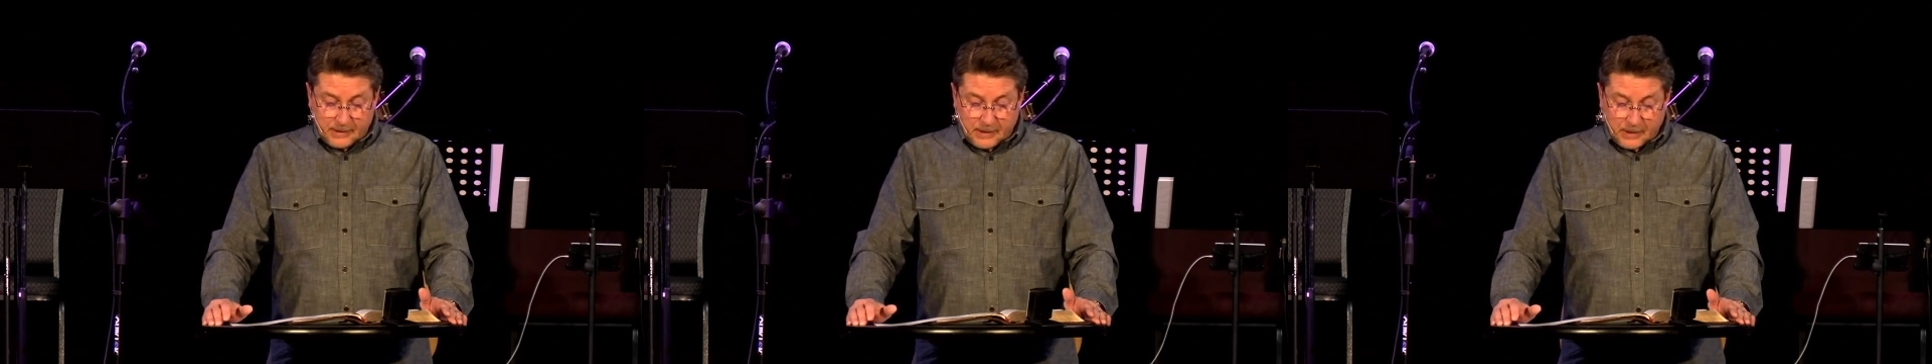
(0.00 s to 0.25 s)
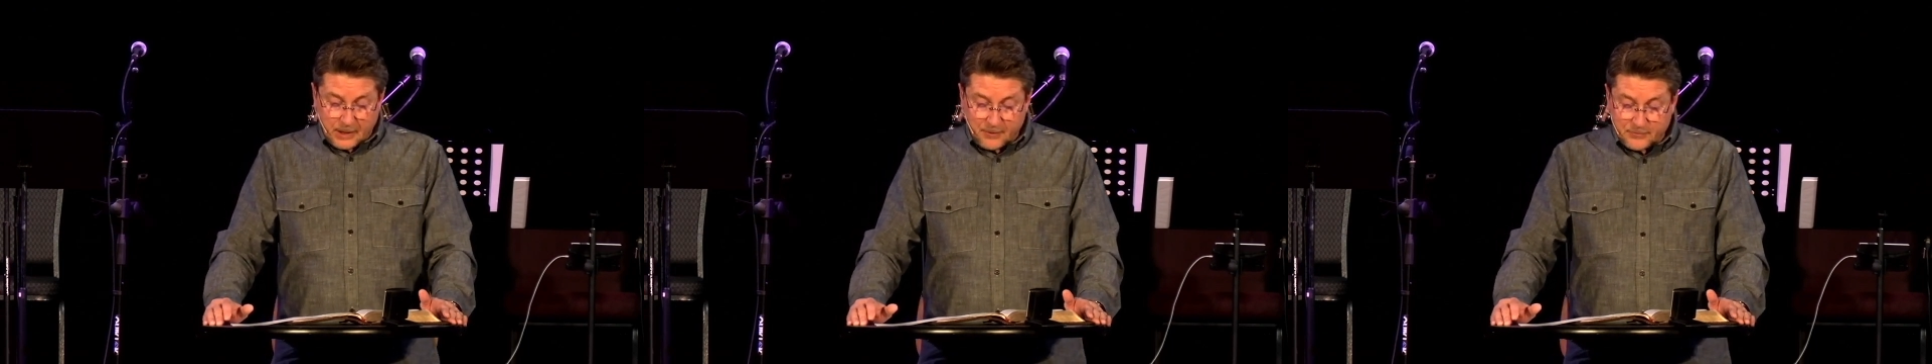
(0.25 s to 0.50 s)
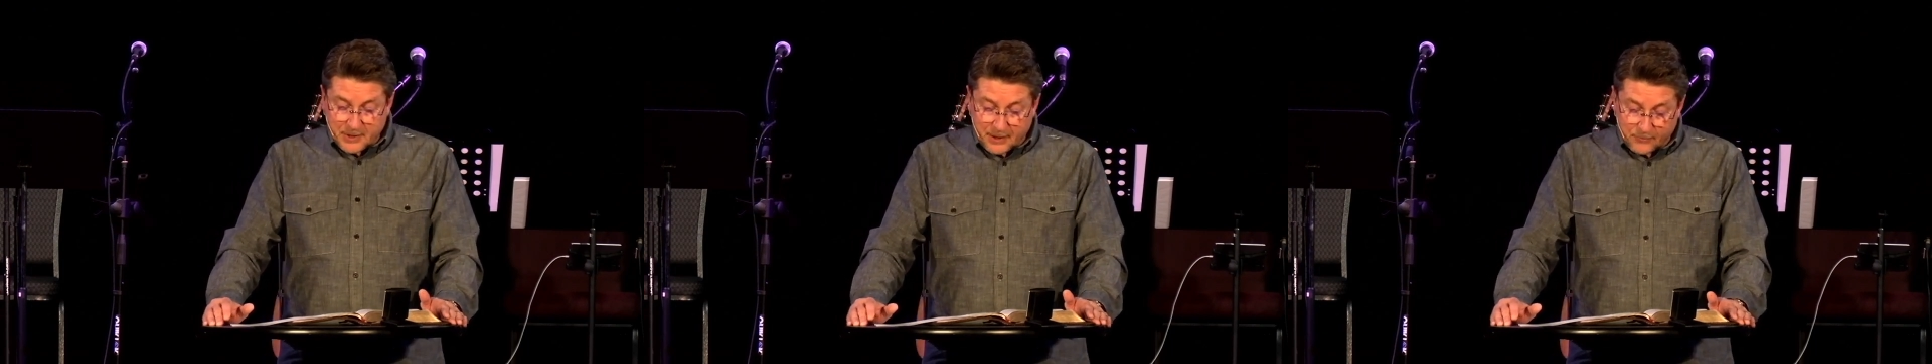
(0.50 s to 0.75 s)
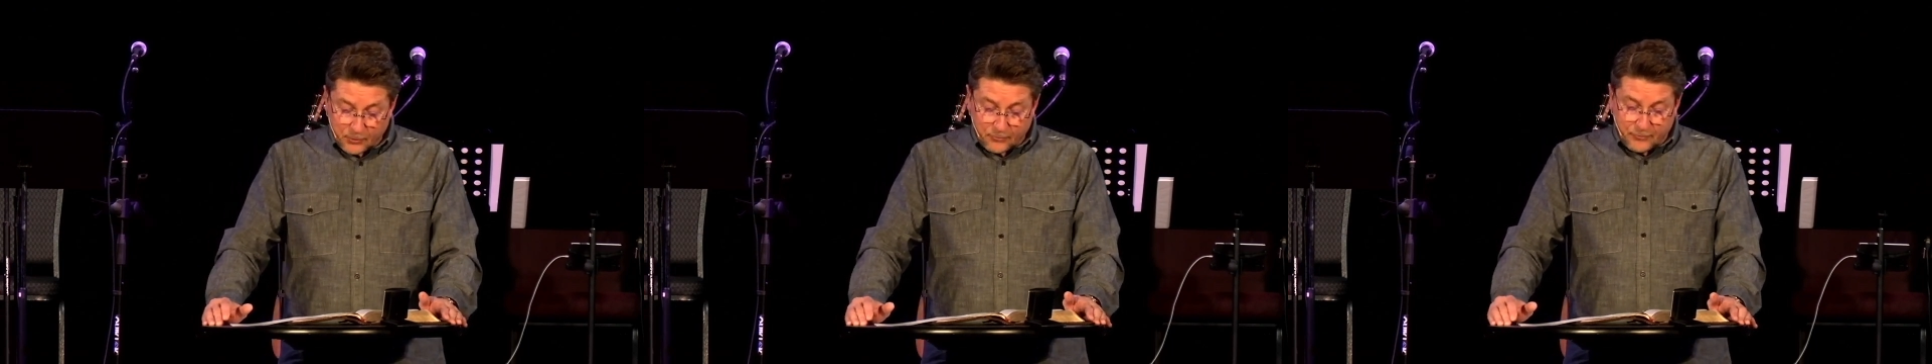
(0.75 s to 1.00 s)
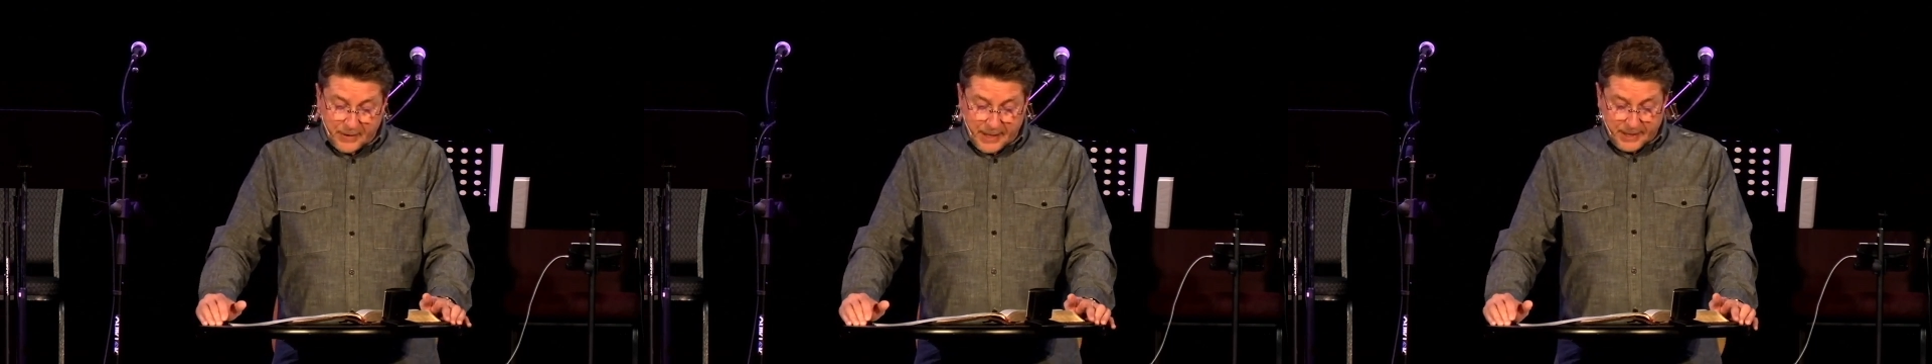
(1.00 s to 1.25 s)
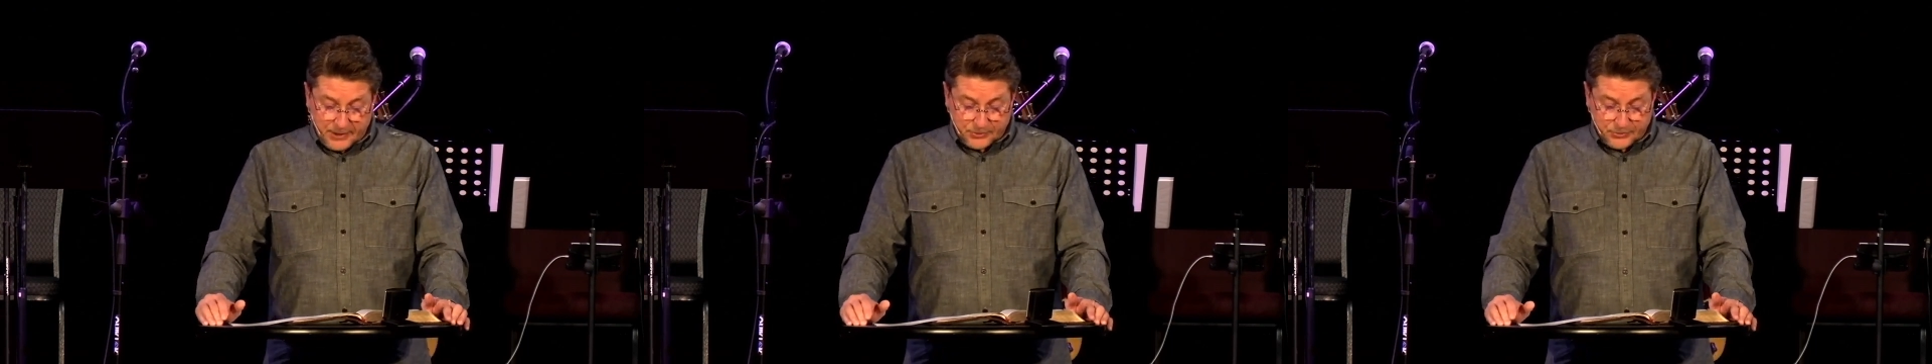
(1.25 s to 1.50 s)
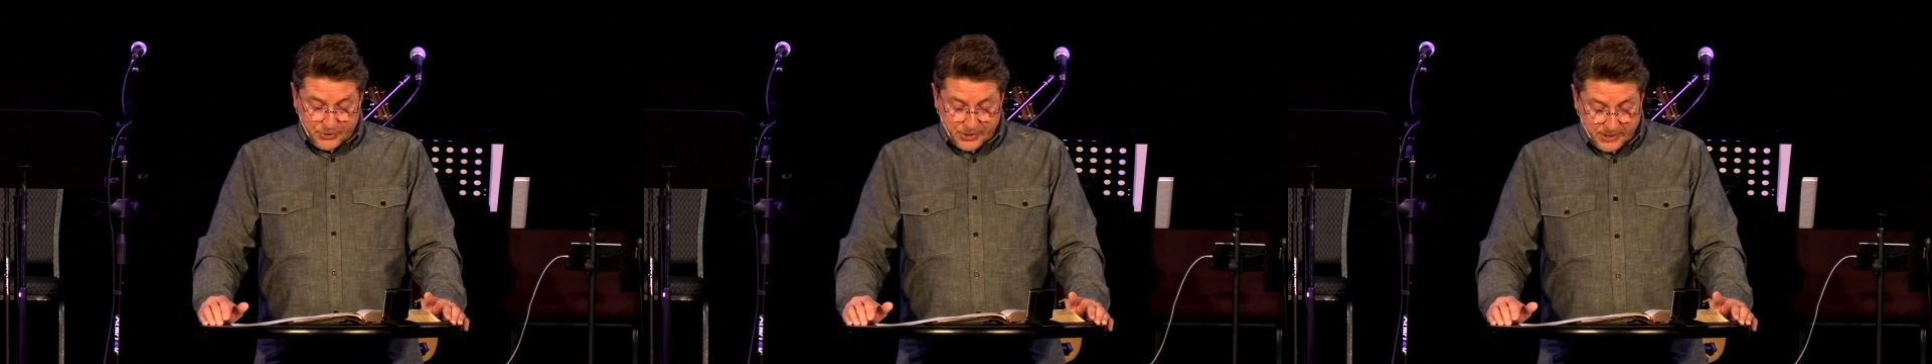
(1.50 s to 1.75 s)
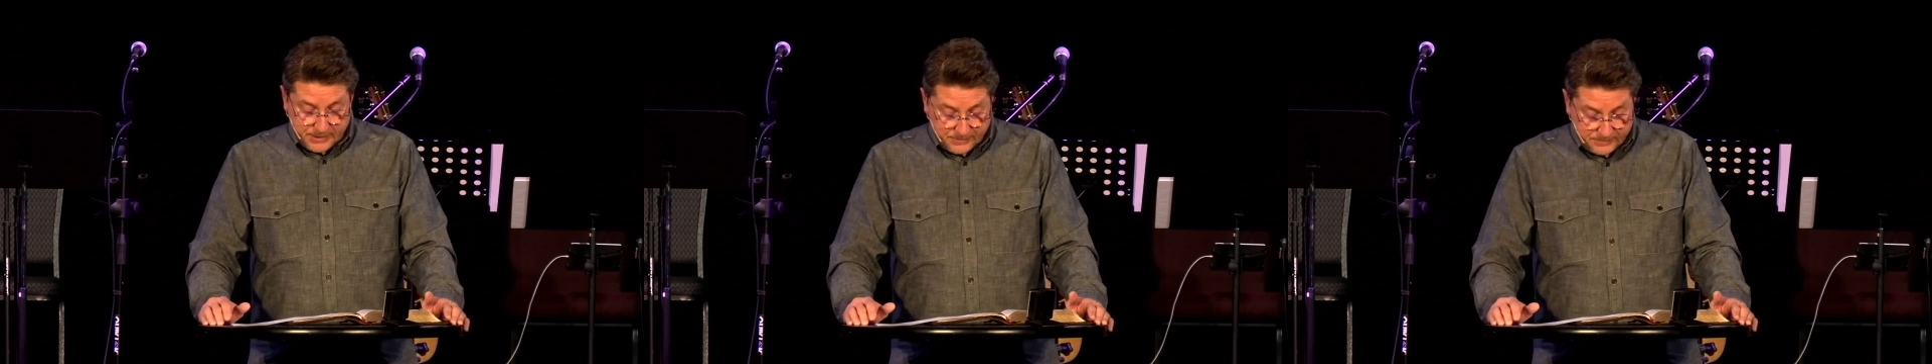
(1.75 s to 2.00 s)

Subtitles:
Love never fails.